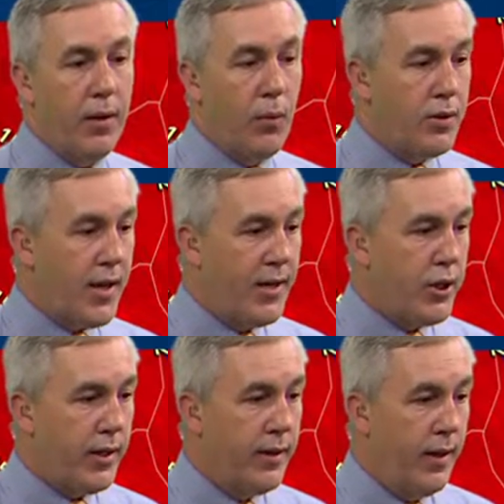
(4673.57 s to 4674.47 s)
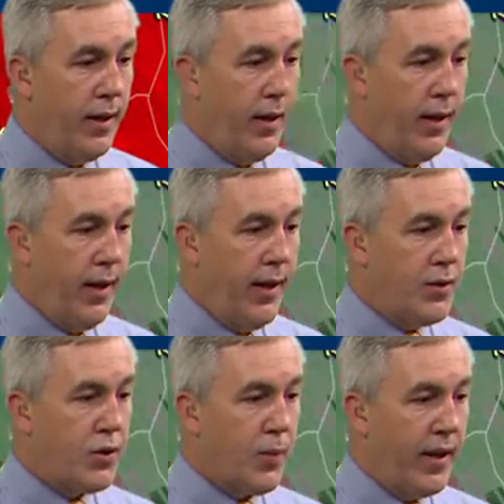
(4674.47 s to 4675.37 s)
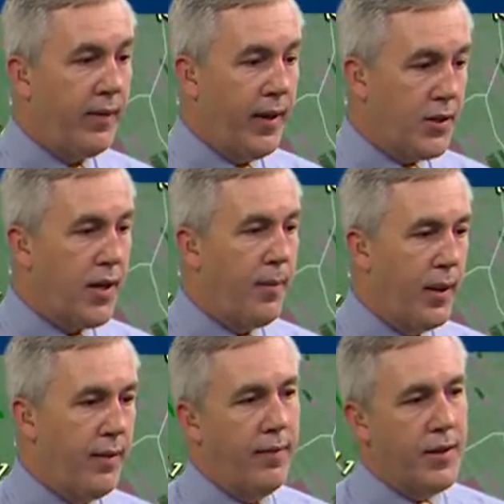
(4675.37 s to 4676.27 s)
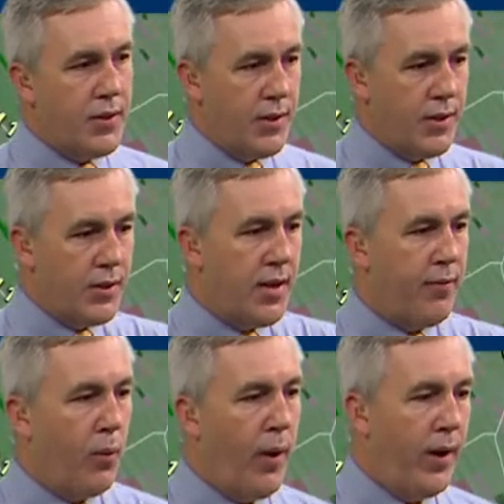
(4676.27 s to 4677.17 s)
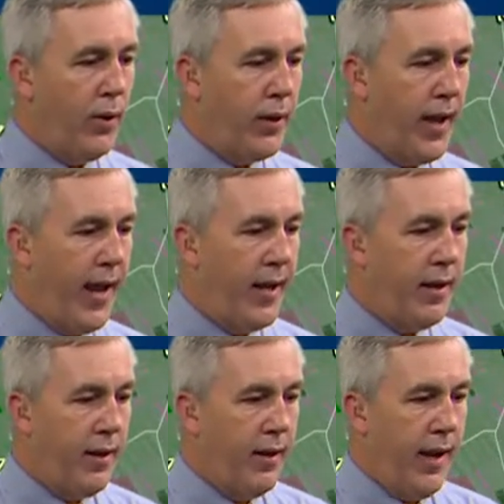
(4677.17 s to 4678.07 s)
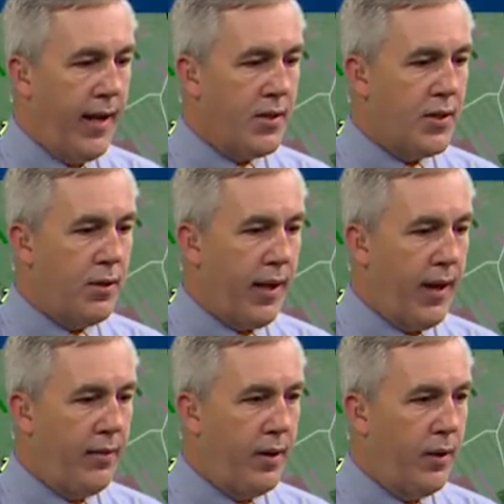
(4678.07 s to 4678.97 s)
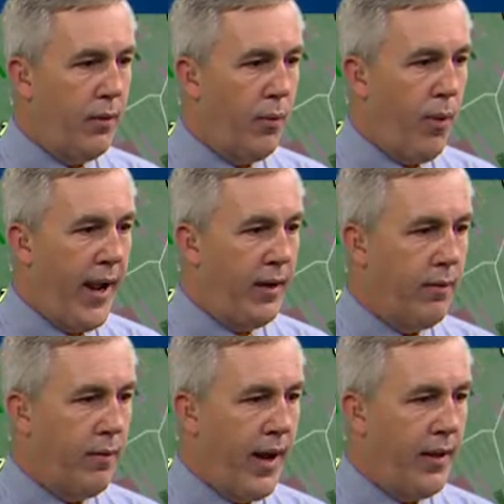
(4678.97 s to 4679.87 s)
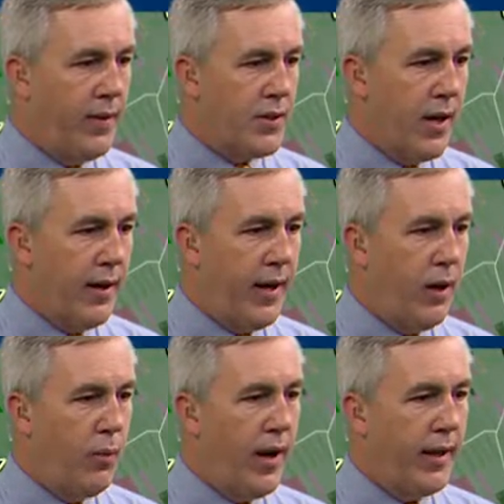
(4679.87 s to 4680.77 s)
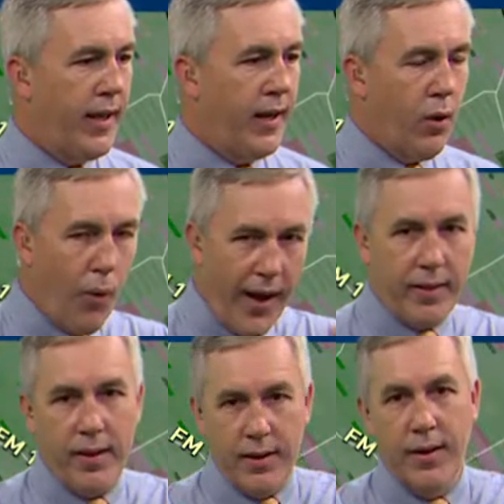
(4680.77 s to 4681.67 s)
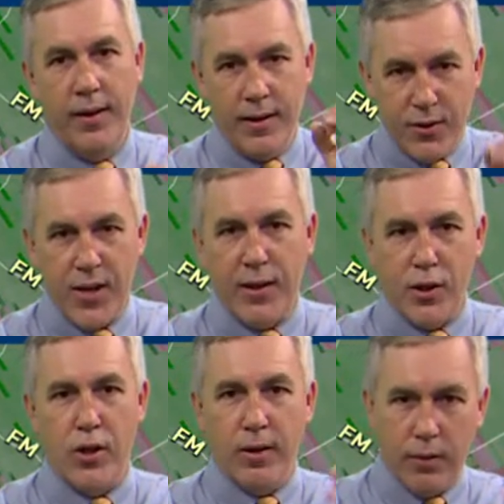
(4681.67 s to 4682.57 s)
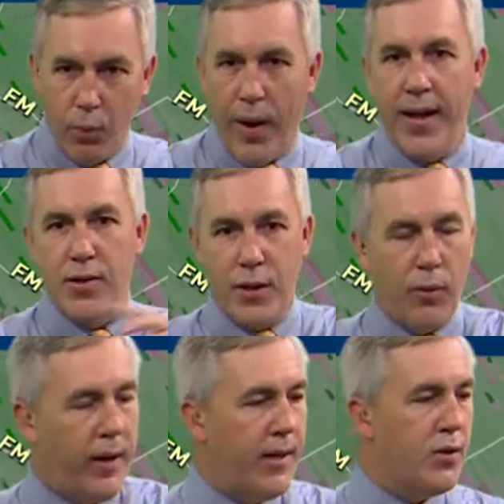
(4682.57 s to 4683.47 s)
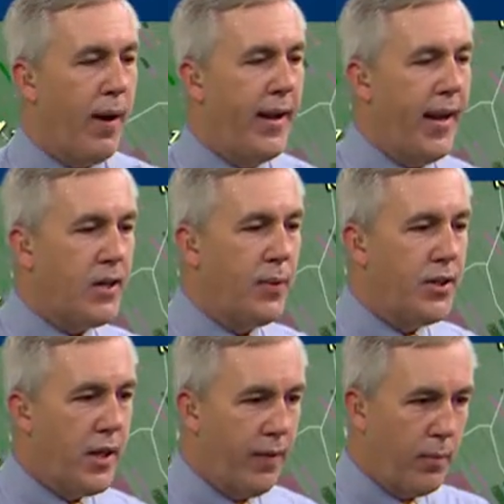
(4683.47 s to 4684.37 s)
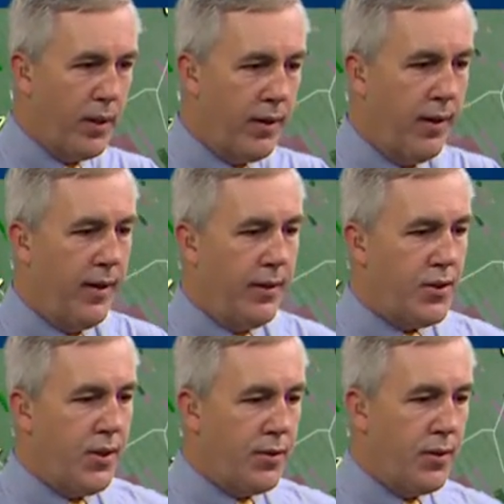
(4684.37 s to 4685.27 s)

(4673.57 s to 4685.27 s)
rotation is strengthening some, and this is just a different way to look at it, and it's still kind of right in this area here. We're not getting quite the signature reds and greens right next to each other, but still some